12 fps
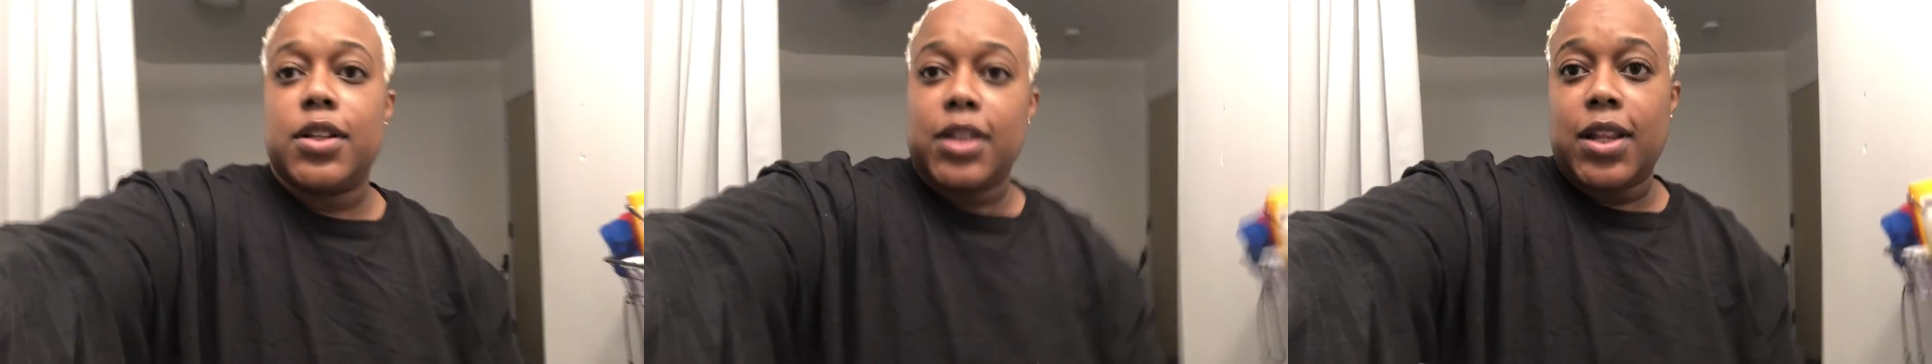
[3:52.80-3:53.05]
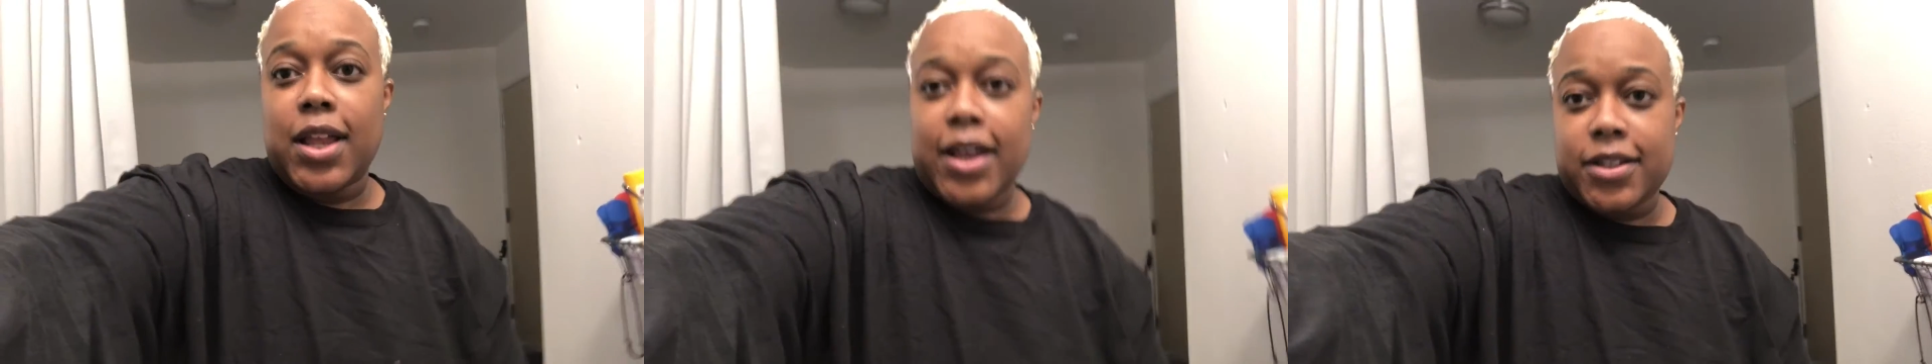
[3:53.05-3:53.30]

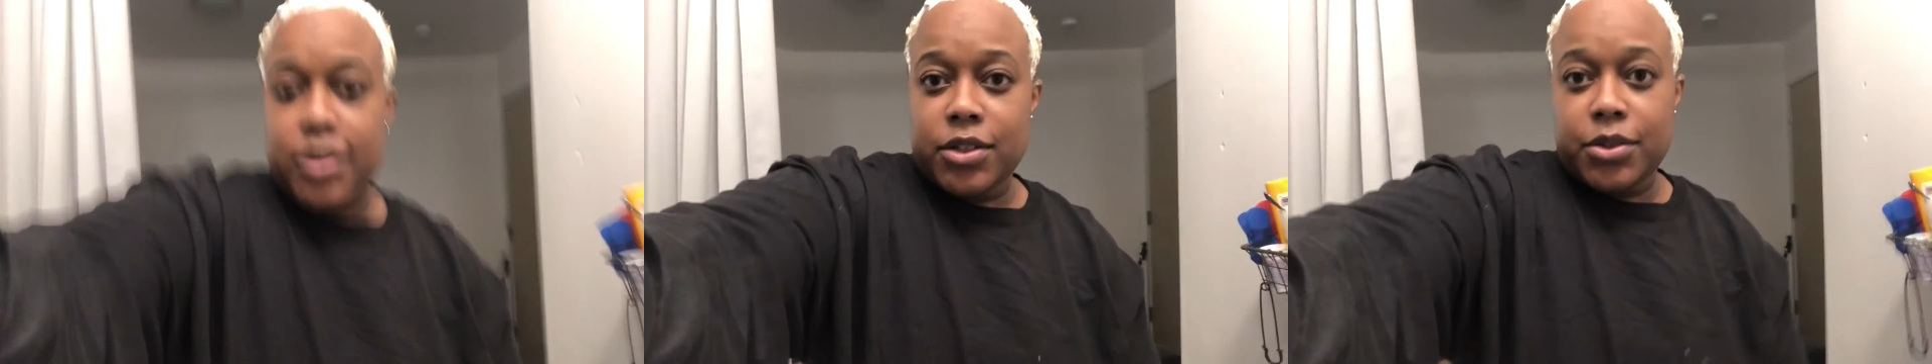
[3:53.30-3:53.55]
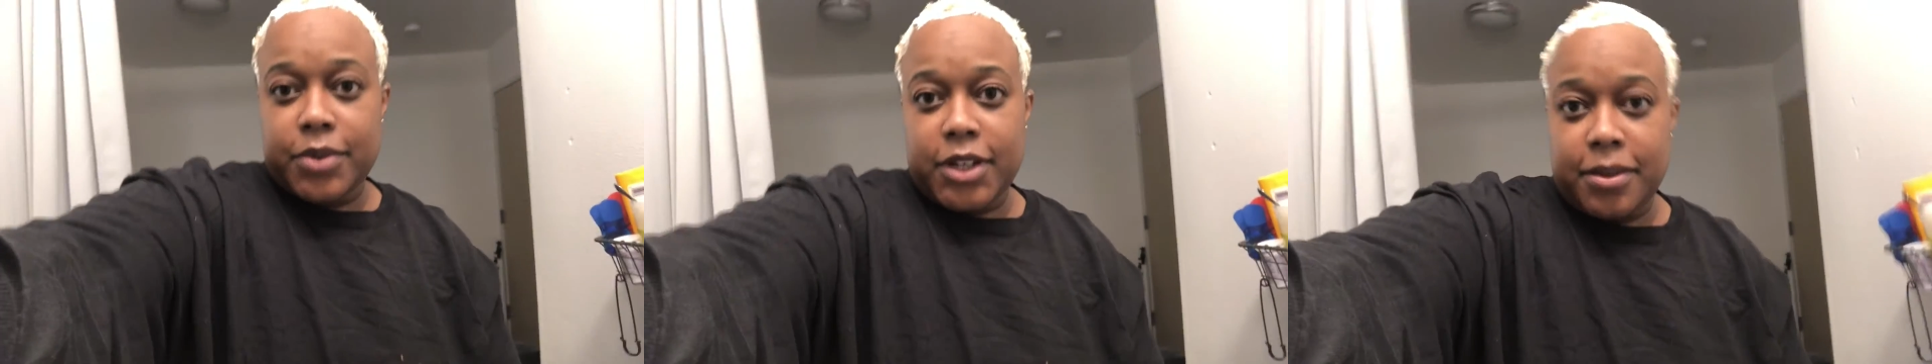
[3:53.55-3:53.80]
last
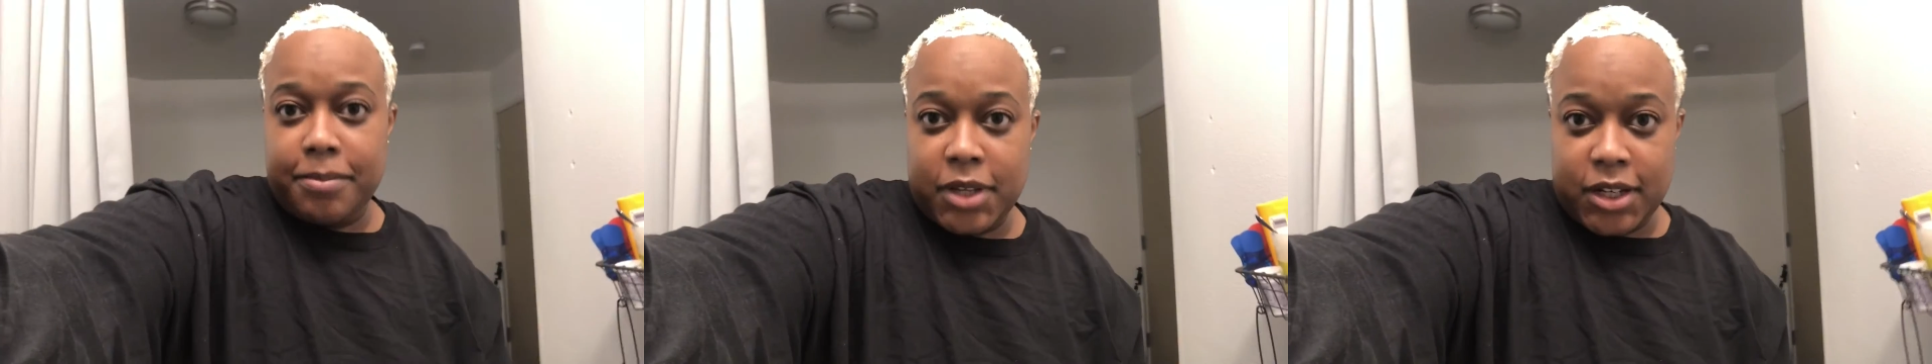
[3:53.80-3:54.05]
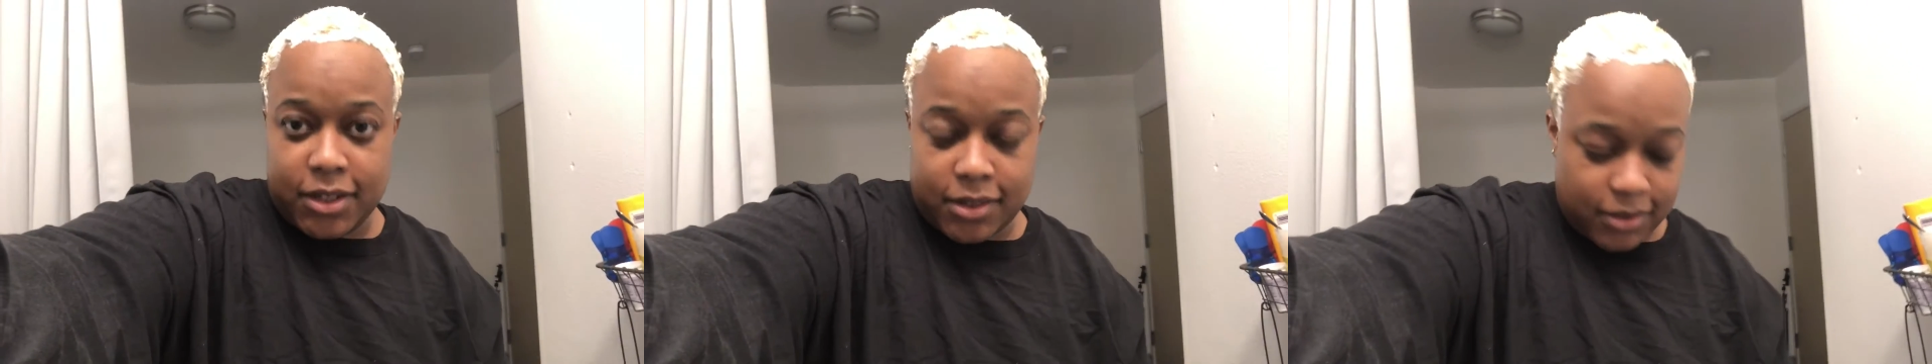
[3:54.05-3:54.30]
20
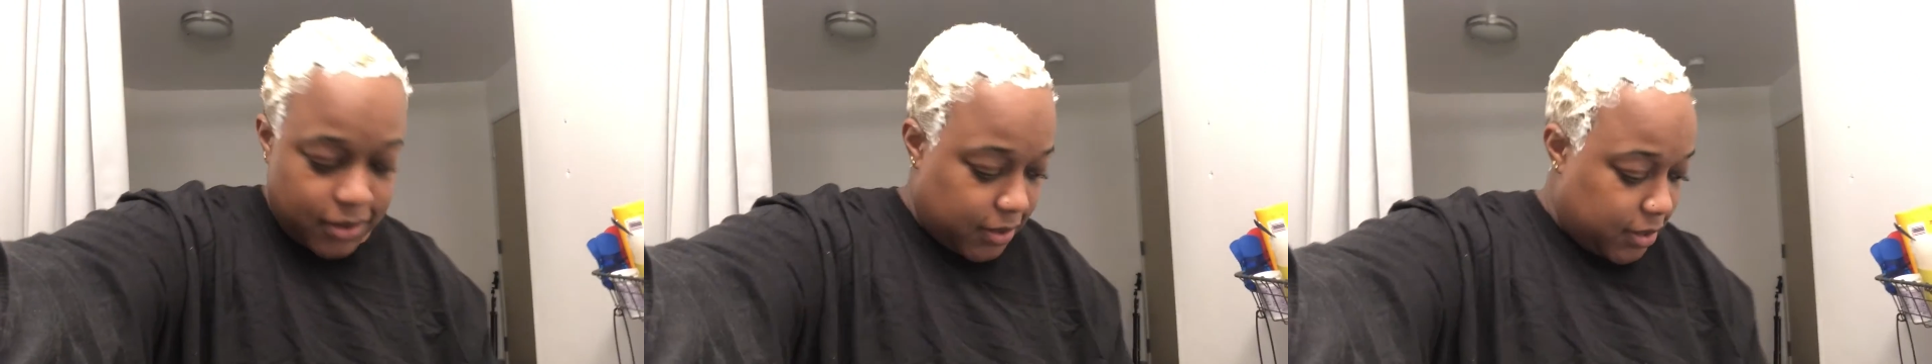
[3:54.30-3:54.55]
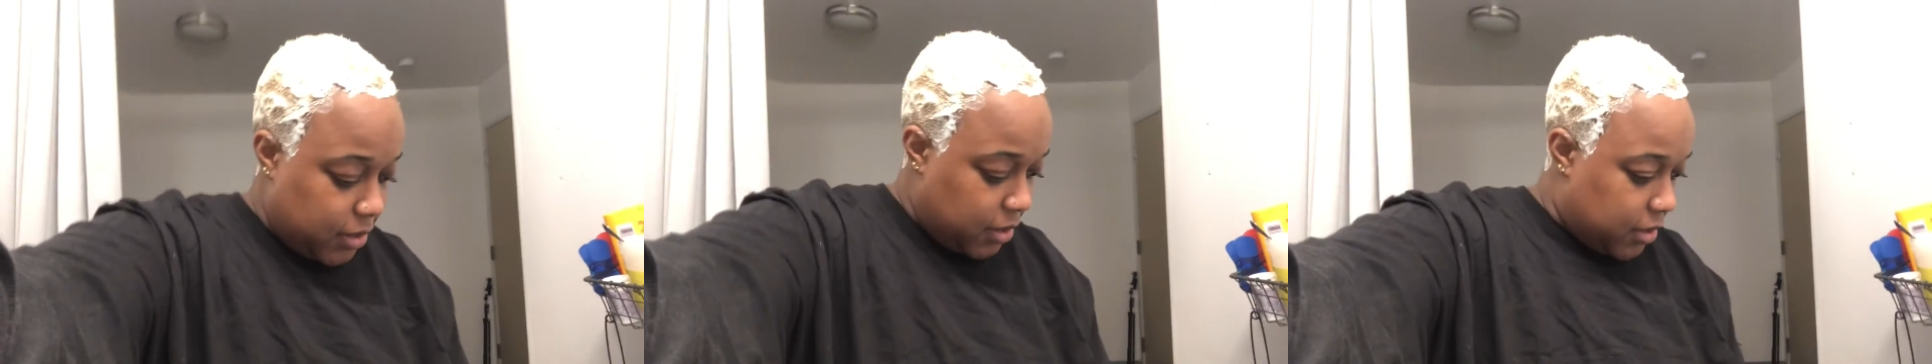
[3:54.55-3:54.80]
minutes
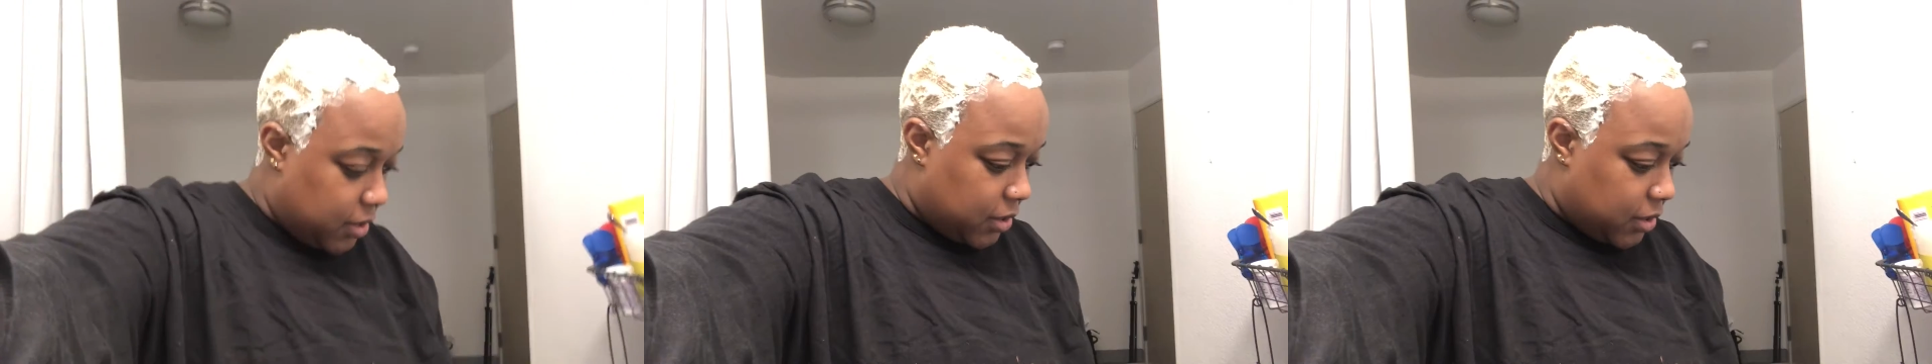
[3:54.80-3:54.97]
is